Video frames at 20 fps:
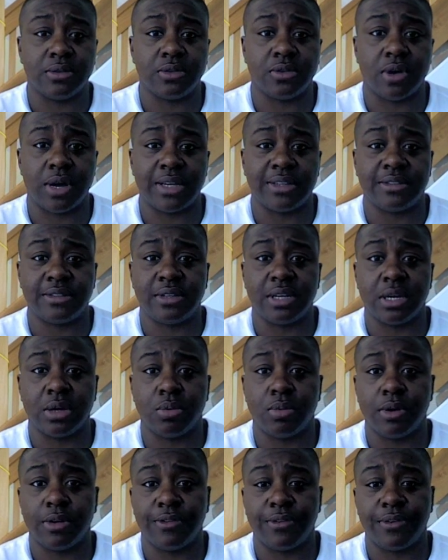So I stick
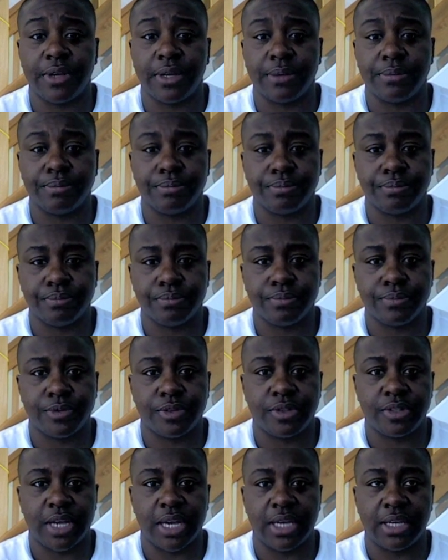with it,
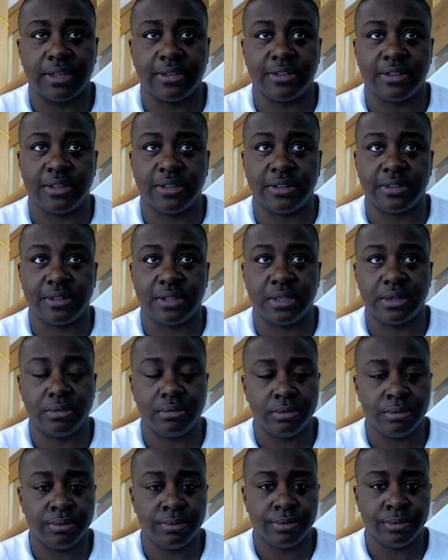stay consistent,
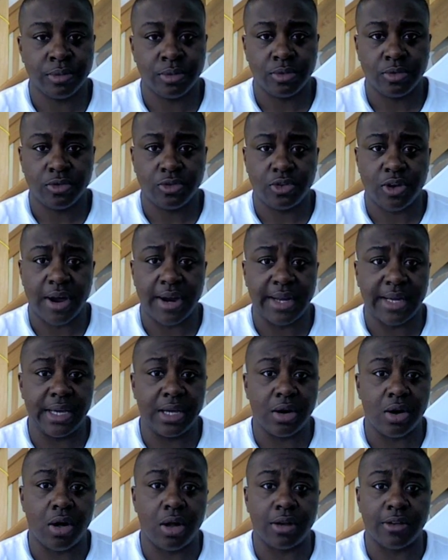try to
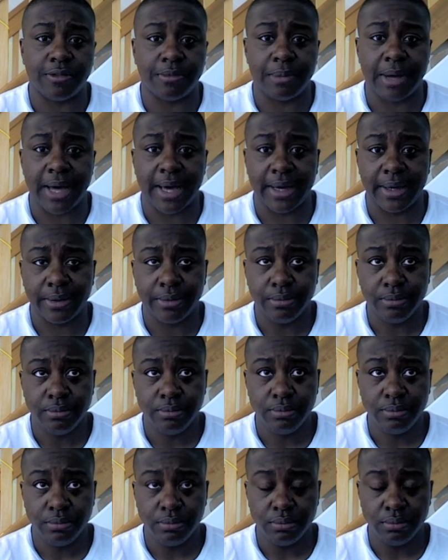get all of my
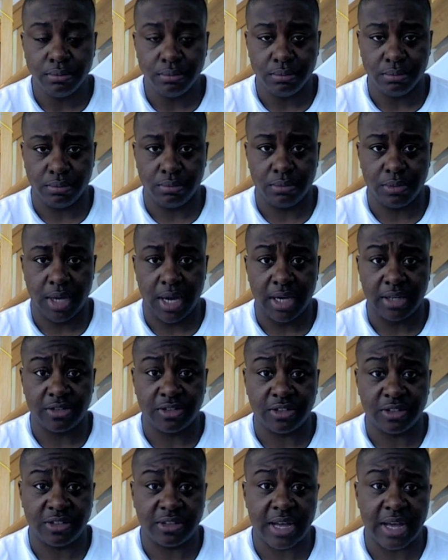
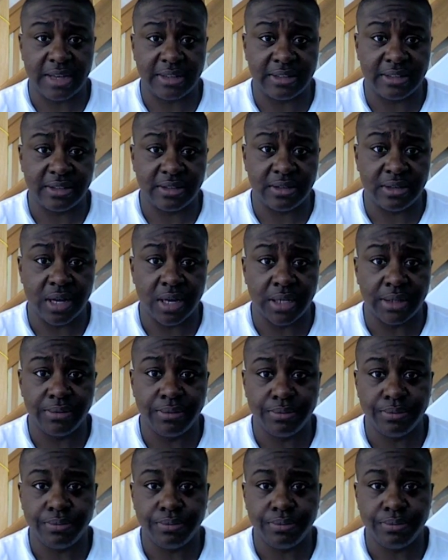exercises done,